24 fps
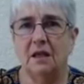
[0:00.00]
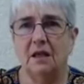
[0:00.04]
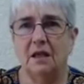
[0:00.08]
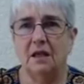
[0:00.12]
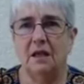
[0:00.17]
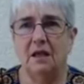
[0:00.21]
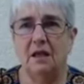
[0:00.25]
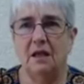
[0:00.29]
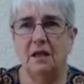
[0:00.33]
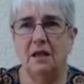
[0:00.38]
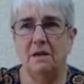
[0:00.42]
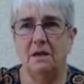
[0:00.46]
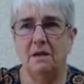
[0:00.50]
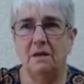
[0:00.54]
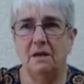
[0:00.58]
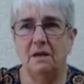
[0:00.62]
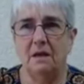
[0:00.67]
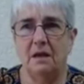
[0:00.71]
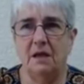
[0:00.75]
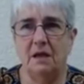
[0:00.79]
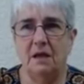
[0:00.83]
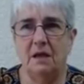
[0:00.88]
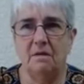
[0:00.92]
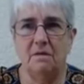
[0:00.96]

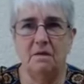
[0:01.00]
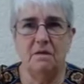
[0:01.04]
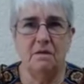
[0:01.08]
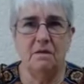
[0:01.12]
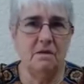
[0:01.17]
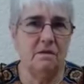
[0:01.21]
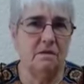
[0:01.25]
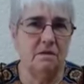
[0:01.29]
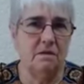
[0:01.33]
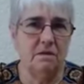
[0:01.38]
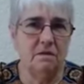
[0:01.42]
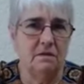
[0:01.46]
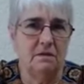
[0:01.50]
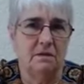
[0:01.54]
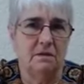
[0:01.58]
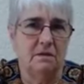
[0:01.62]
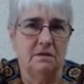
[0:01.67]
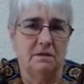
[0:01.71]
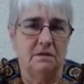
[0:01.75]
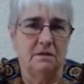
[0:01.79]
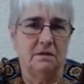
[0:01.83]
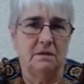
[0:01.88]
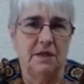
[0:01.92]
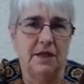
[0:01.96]
He
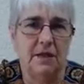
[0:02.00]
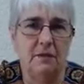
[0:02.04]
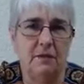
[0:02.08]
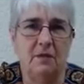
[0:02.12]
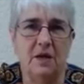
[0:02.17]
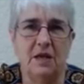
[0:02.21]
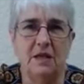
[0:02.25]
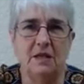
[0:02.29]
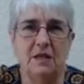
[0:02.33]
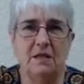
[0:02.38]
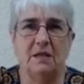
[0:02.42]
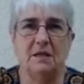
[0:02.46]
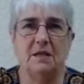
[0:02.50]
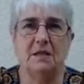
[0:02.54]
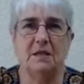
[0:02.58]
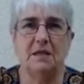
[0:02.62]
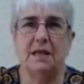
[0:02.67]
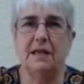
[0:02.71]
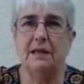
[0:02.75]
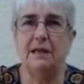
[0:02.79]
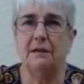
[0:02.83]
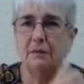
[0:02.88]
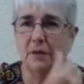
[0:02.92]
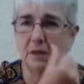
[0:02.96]
makes a
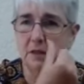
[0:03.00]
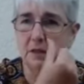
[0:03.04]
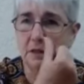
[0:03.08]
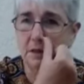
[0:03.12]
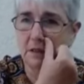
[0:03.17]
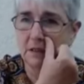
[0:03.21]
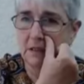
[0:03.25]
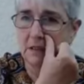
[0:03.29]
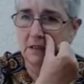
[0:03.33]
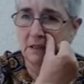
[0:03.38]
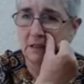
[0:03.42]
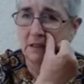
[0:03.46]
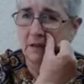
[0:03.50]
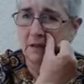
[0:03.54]
statement,